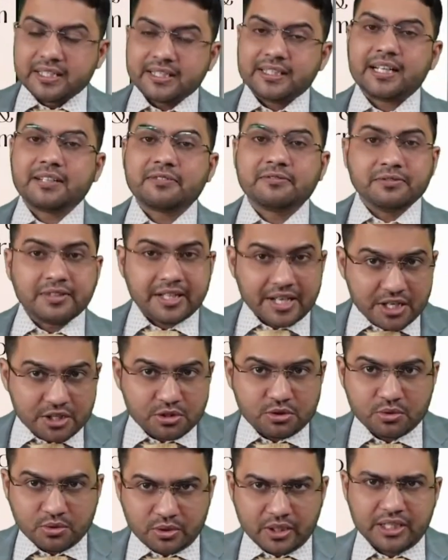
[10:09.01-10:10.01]
that very
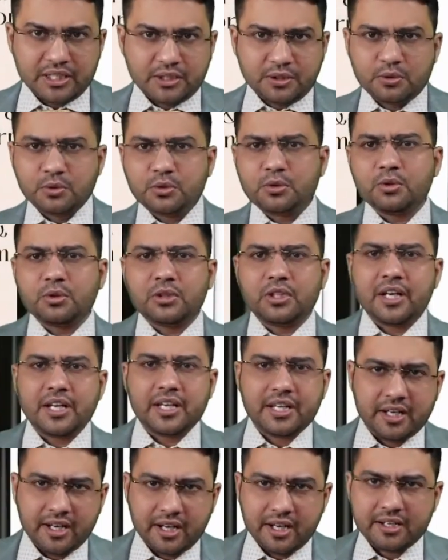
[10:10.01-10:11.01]
soon in 2 to 3
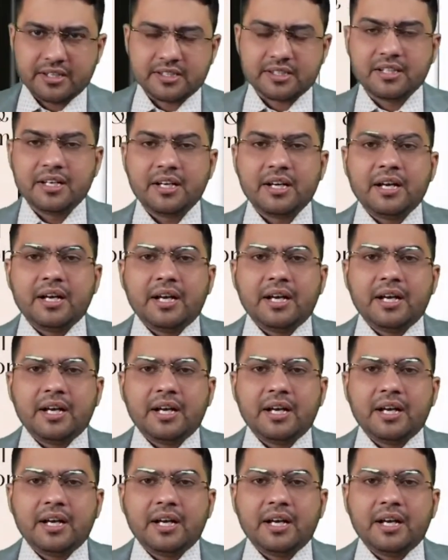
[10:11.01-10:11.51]
years,